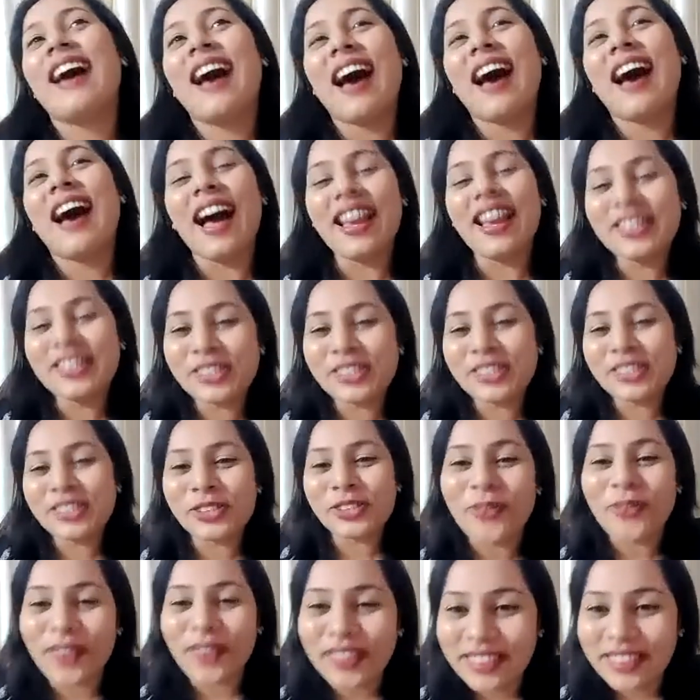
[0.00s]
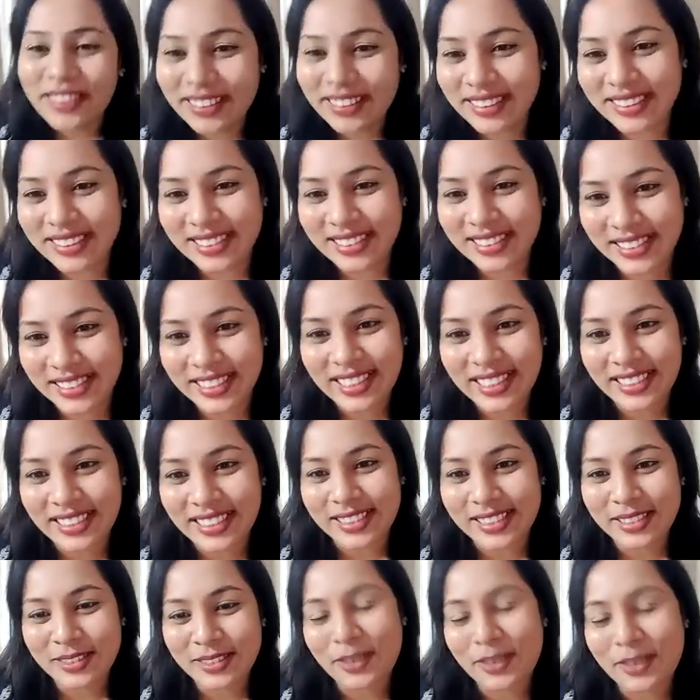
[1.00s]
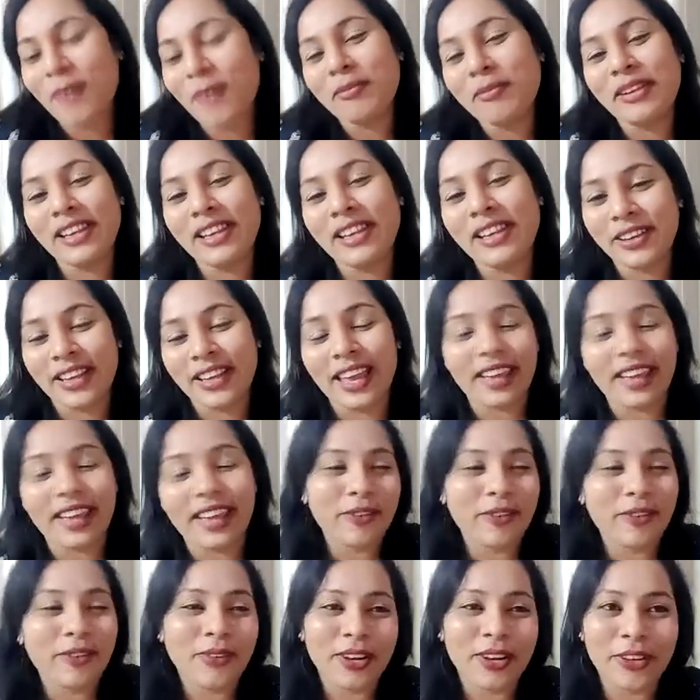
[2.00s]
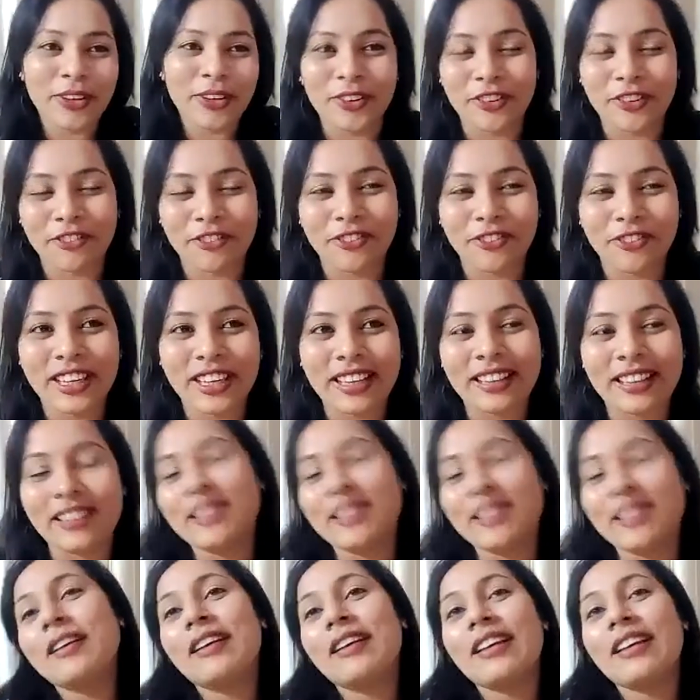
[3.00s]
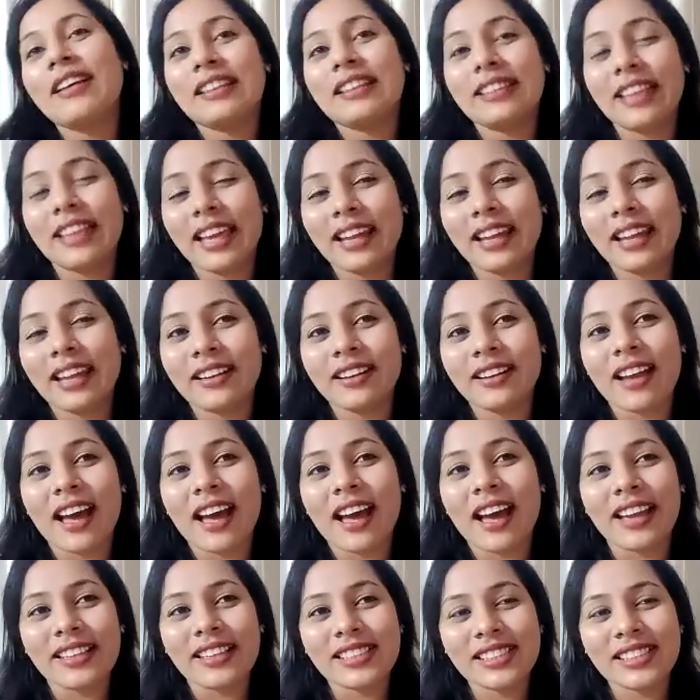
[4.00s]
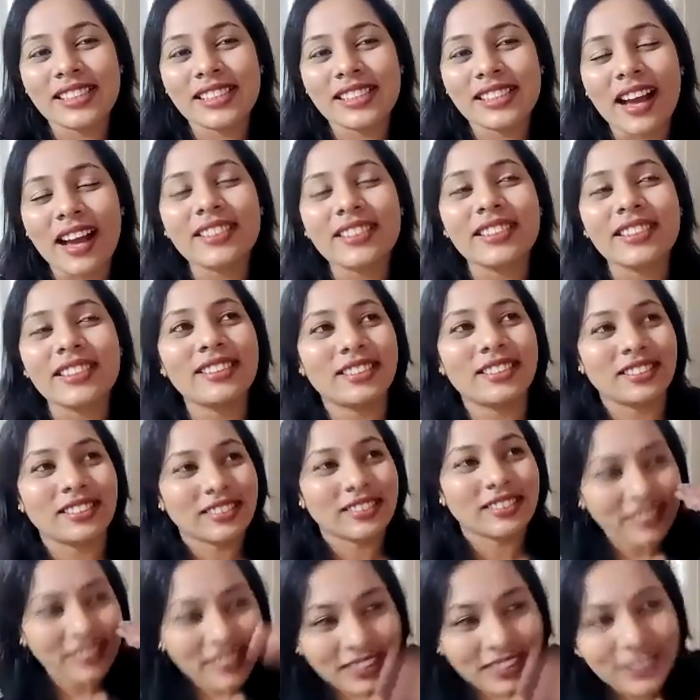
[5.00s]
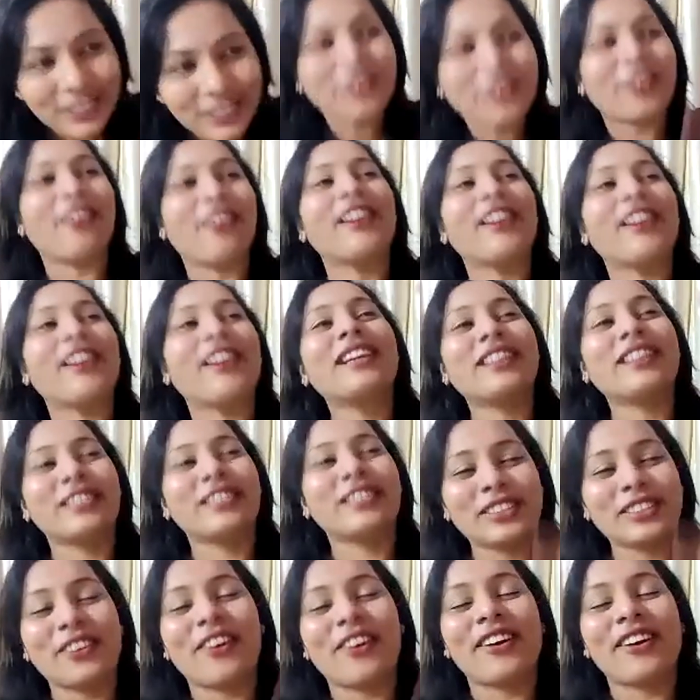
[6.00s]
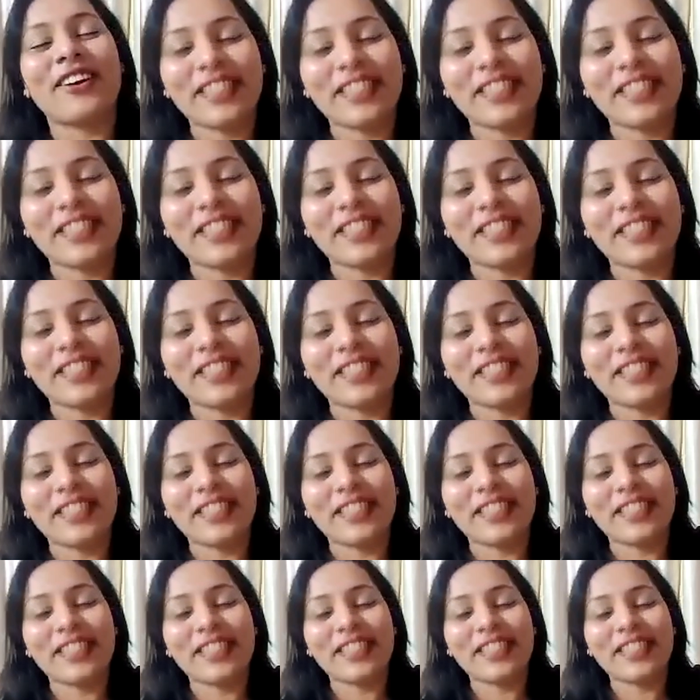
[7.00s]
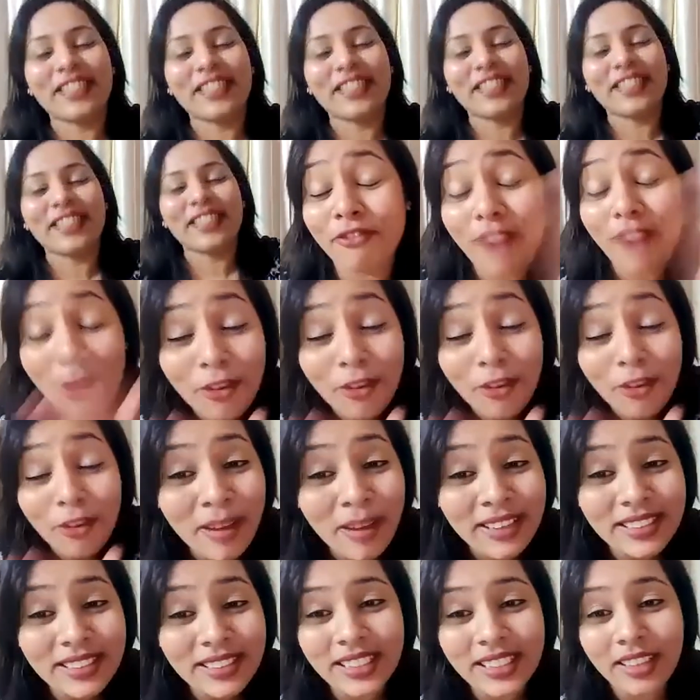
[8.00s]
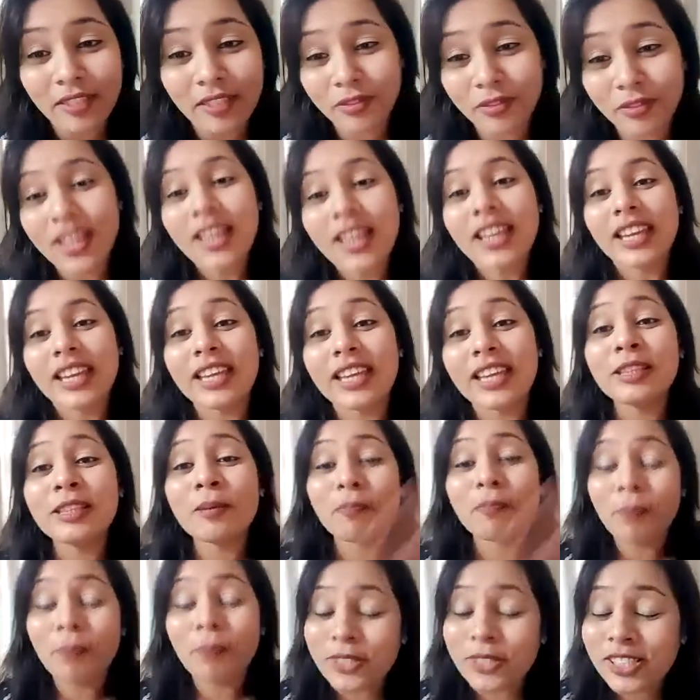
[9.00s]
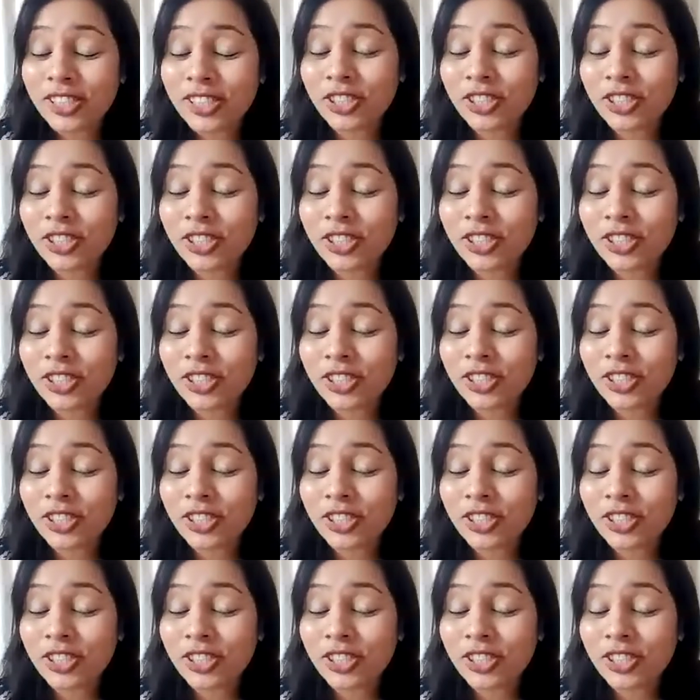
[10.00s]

I too wanted the seat normally anyone could feel. Then I started scrolling, scrolling, scrolling. I found myself in the position of